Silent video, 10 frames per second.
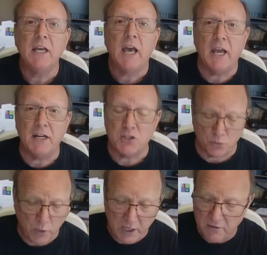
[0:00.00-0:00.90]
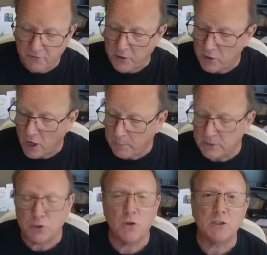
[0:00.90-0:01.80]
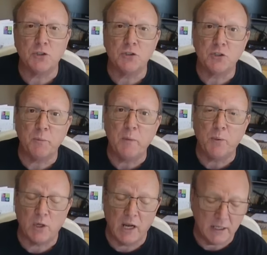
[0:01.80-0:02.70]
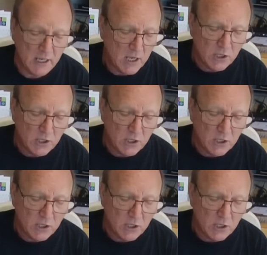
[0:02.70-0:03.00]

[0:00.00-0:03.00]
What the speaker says: and it's ready for your upper structures to be put on,